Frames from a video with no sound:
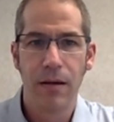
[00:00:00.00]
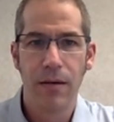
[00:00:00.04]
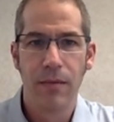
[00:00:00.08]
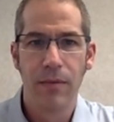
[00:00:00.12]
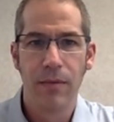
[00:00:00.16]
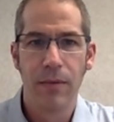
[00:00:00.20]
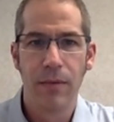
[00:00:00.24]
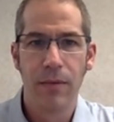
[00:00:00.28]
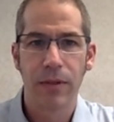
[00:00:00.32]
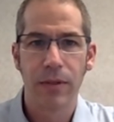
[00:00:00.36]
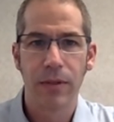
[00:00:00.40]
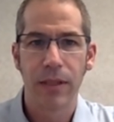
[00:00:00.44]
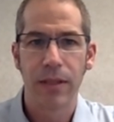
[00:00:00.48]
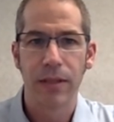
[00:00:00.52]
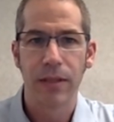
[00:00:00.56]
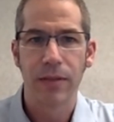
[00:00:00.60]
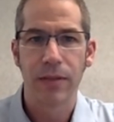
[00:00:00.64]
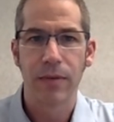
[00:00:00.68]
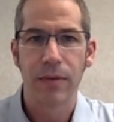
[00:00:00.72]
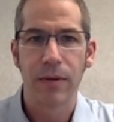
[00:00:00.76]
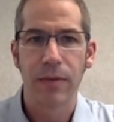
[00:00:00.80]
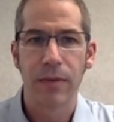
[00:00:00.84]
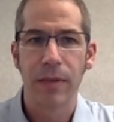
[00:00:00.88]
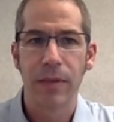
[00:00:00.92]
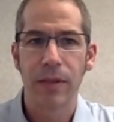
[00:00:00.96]
Honestly, I
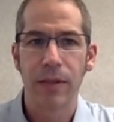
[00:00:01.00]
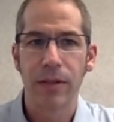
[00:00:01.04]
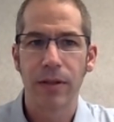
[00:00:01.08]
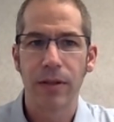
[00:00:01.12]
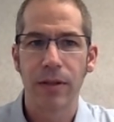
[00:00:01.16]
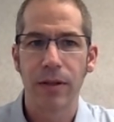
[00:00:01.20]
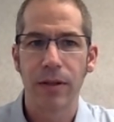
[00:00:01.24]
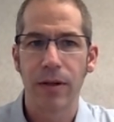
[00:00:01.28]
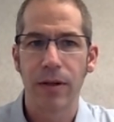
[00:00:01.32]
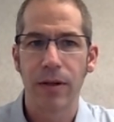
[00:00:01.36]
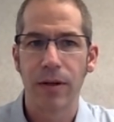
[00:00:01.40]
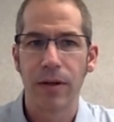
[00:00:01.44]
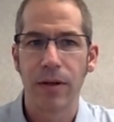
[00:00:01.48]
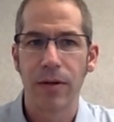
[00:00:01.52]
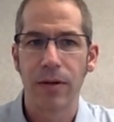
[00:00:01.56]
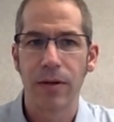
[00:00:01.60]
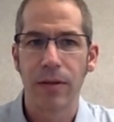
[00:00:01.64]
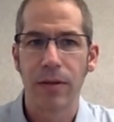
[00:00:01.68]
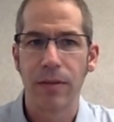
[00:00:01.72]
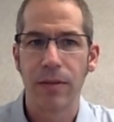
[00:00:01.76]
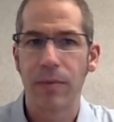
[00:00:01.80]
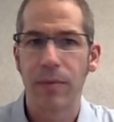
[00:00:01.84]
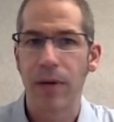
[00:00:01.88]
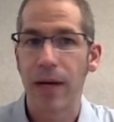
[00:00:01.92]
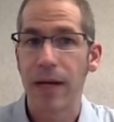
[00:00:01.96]
just want to make sure there are no
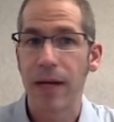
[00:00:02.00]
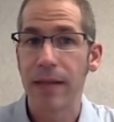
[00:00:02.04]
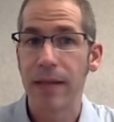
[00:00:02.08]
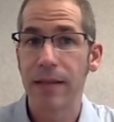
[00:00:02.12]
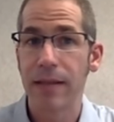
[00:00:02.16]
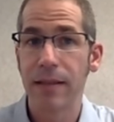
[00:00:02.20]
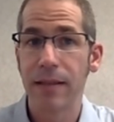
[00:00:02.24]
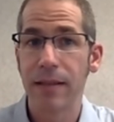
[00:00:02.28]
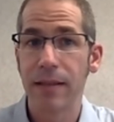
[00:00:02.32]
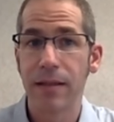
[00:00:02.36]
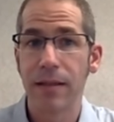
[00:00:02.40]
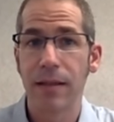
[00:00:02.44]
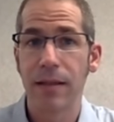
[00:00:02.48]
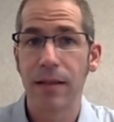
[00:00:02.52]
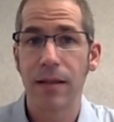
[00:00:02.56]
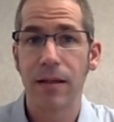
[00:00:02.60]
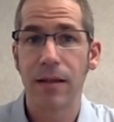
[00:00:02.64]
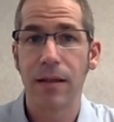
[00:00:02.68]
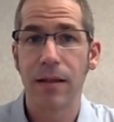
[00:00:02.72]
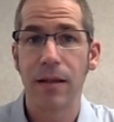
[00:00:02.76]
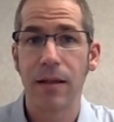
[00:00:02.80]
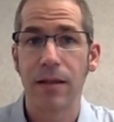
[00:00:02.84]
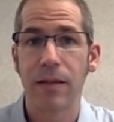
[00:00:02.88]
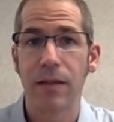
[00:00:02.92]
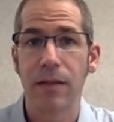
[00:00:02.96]
surprises.
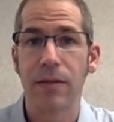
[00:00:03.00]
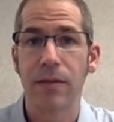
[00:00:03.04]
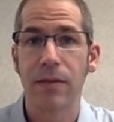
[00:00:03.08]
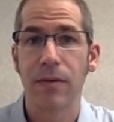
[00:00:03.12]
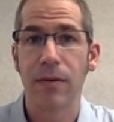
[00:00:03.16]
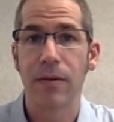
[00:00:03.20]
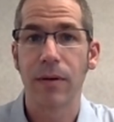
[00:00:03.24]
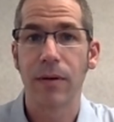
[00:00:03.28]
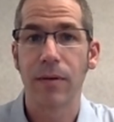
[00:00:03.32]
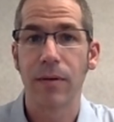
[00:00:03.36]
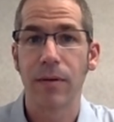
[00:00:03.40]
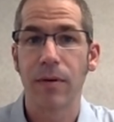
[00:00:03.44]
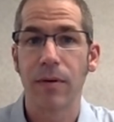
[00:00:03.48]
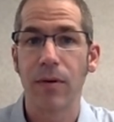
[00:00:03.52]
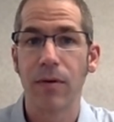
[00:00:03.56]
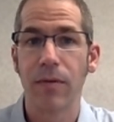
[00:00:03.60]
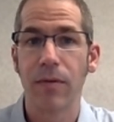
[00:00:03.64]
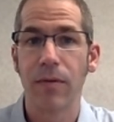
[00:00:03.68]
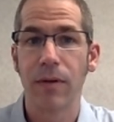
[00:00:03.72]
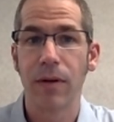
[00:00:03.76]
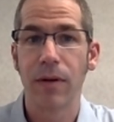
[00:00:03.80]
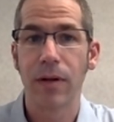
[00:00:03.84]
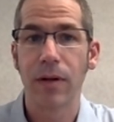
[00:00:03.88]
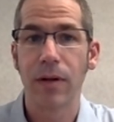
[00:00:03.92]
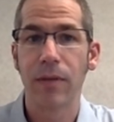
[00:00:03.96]
Uh, so I want to
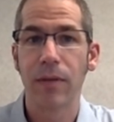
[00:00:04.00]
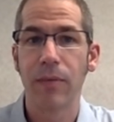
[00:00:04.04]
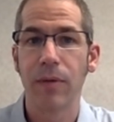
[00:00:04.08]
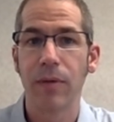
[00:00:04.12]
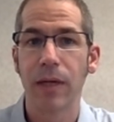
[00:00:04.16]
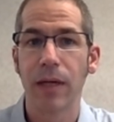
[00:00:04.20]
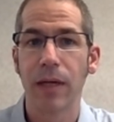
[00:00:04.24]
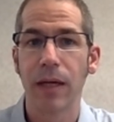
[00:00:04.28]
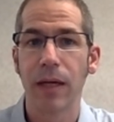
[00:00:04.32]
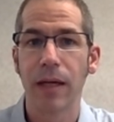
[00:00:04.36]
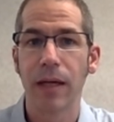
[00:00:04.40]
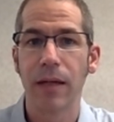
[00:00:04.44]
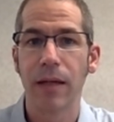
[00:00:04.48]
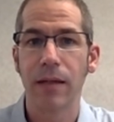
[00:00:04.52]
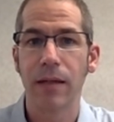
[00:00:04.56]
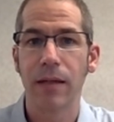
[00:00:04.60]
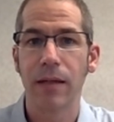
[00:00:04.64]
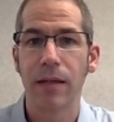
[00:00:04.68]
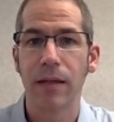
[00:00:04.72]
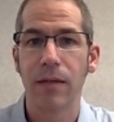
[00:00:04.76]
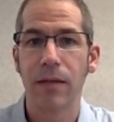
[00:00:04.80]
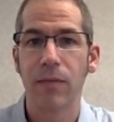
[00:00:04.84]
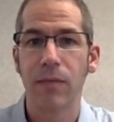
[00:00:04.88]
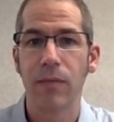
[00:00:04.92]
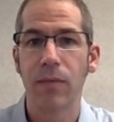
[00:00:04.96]
over communicate
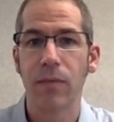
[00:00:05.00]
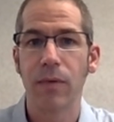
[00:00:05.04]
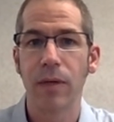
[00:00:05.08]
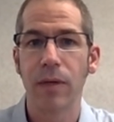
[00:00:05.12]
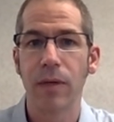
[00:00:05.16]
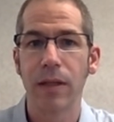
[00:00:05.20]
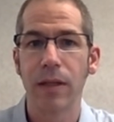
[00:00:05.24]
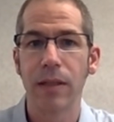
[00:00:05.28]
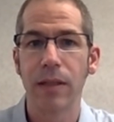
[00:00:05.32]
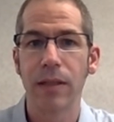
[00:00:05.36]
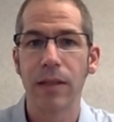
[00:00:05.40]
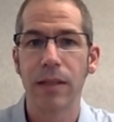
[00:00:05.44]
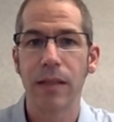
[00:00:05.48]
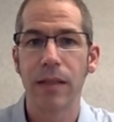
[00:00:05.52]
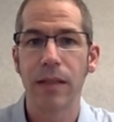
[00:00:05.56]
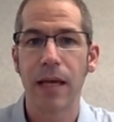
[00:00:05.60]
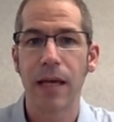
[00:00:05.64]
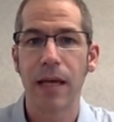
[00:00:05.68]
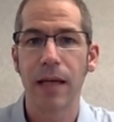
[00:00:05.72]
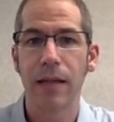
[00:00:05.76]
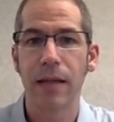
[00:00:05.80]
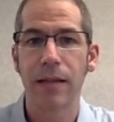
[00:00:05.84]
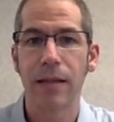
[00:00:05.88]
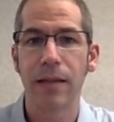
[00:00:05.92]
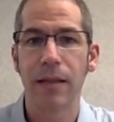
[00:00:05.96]
on what is
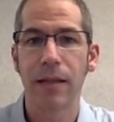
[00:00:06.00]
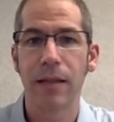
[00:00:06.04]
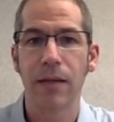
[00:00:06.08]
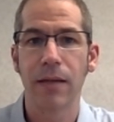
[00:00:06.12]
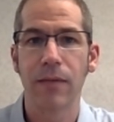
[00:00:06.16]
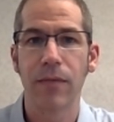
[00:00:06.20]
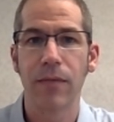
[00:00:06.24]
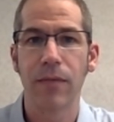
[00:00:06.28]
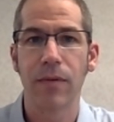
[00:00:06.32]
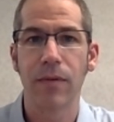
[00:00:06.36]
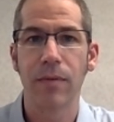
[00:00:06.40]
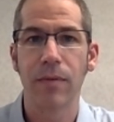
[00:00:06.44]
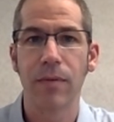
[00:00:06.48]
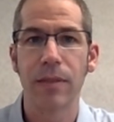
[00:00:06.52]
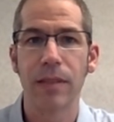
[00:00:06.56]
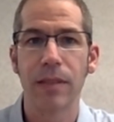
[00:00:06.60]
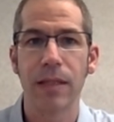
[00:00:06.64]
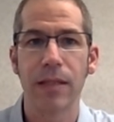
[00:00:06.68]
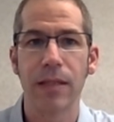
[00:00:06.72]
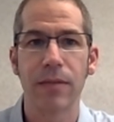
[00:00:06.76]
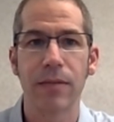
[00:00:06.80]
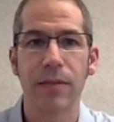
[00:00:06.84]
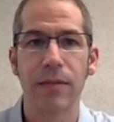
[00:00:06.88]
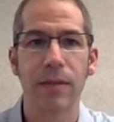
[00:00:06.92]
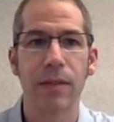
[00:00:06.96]
added to the conformance
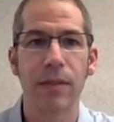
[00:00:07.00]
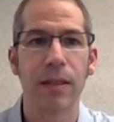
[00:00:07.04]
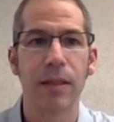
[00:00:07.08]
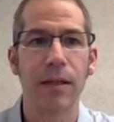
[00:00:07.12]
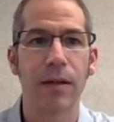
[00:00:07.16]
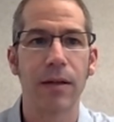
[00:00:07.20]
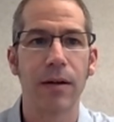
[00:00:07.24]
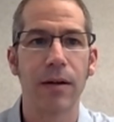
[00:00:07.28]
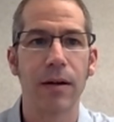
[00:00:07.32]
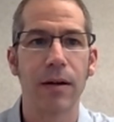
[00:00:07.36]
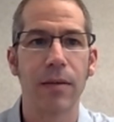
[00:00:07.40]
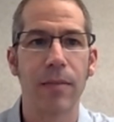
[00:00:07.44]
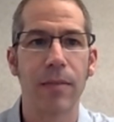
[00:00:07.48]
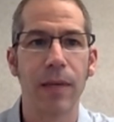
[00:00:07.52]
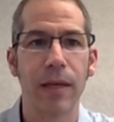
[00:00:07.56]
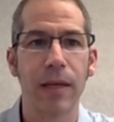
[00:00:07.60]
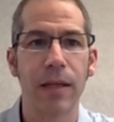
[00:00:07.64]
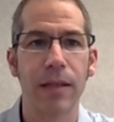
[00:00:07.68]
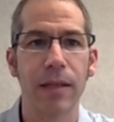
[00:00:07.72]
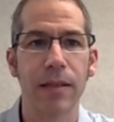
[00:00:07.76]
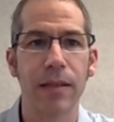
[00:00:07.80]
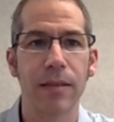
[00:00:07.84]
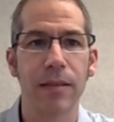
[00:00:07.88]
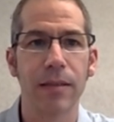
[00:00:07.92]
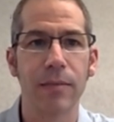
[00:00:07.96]
test suite. There are
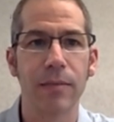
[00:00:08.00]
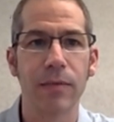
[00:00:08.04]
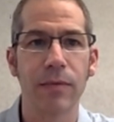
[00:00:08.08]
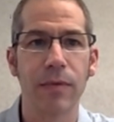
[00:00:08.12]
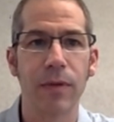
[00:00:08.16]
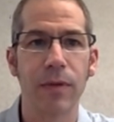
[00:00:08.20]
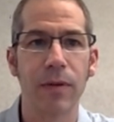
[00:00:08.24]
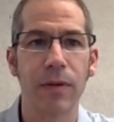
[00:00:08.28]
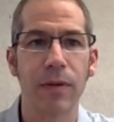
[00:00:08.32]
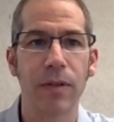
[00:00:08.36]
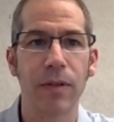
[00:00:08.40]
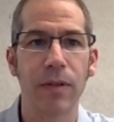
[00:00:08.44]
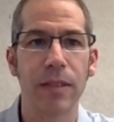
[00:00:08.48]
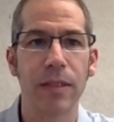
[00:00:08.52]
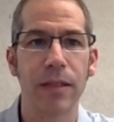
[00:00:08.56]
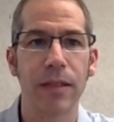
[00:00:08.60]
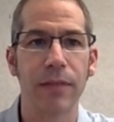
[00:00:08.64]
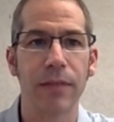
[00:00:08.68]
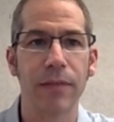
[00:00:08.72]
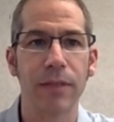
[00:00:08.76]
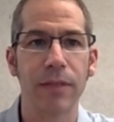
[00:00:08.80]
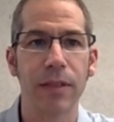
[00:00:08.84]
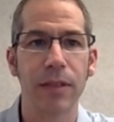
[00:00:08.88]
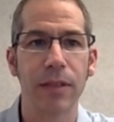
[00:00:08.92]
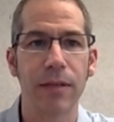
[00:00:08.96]
mechanisms for you to
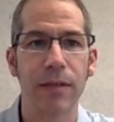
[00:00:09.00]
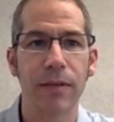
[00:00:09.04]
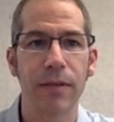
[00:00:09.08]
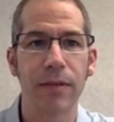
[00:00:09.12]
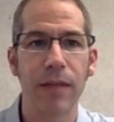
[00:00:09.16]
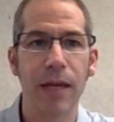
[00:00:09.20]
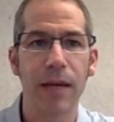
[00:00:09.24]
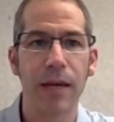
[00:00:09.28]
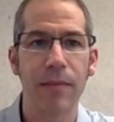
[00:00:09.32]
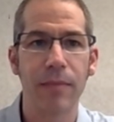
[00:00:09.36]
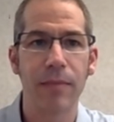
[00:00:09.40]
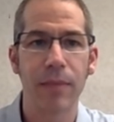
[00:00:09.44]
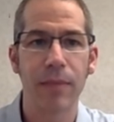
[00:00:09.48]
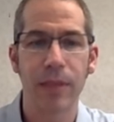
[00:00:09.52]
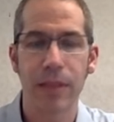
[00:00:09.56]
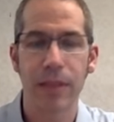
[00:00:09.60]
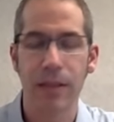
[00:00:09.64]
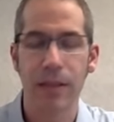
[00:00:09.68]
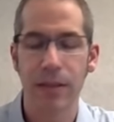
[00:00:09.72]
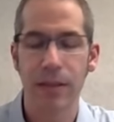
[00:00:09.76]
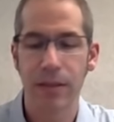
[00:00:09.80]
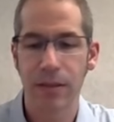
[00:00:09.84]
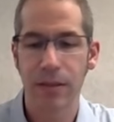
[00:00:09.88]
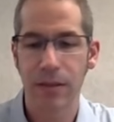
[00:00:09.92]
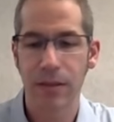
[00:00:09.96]
self discover that, but
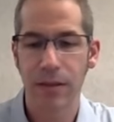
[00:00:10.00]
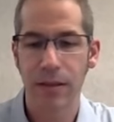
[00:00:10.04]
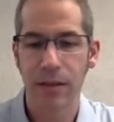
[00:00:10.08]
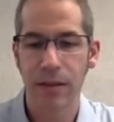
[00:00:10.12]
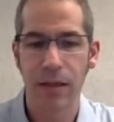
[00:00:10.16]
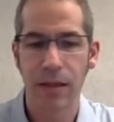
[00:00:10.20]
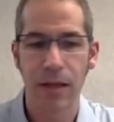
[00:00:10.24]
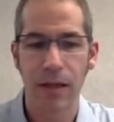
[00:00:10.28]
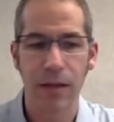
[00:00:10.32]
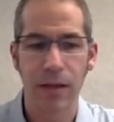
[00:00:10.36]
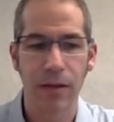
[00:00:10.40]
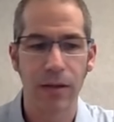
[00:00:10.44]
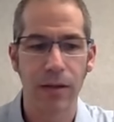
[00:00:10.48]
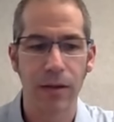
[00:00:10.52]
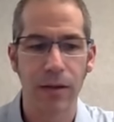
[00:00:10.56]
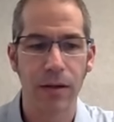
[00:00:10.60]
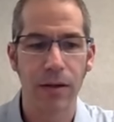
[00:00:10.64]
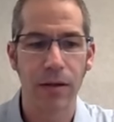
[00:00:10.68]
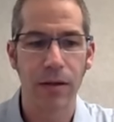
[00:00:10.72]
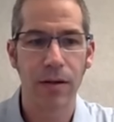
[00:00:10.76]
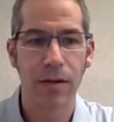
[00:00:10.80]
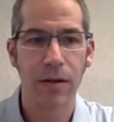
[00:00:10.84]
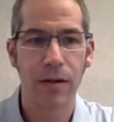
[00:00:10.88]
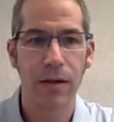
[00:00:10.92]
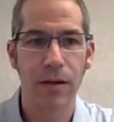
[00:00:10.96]
this is just
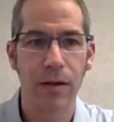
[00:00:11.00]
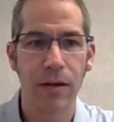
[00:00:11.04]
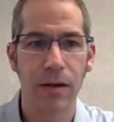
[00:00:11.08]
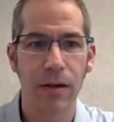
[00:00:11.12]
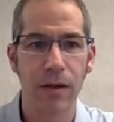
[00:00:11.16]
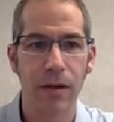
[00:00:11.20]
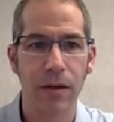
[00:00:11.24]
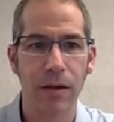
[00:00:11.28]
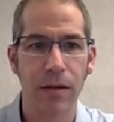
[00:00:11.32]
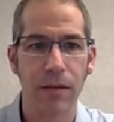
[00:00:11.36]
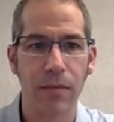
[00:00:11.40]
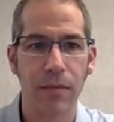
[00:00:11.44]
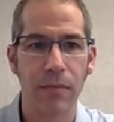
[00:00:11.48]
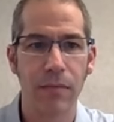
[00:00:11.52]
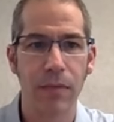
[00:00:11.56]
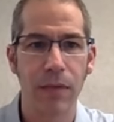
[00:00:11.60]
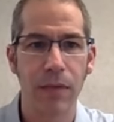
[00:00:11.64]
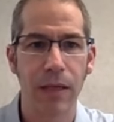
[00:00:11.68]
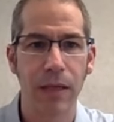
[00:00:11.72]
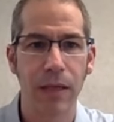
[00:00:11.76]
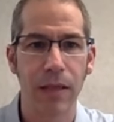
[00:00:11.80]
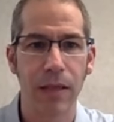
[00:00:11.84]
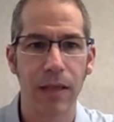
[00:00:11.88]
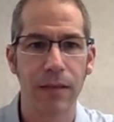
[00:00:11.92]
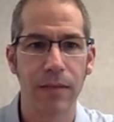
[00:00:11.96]
another uh,
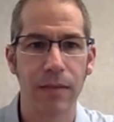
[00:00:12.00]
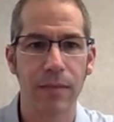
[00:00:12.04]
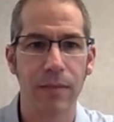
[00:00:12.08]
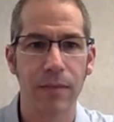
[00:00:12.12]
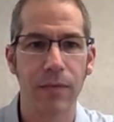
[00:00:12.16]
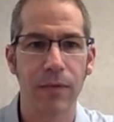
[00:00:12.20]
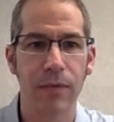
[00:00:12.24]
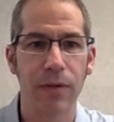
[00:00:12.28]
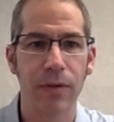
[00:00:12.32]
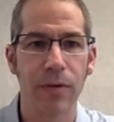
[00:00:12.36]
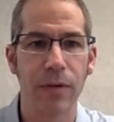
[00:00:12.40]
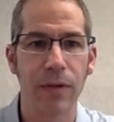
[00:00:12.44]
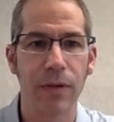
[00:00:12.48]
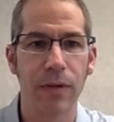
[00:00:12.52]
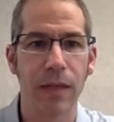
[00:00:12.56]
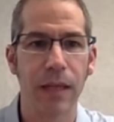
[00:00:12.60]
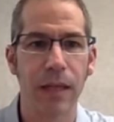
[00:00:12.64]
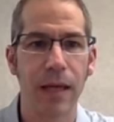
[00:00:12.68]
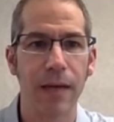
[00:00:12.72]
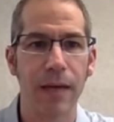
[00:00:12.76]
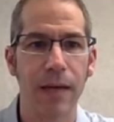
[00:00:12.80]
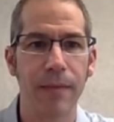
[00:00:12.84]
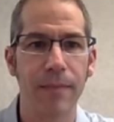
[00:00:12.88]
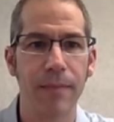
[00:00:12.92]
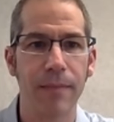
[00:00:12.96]
mechanism for doing that.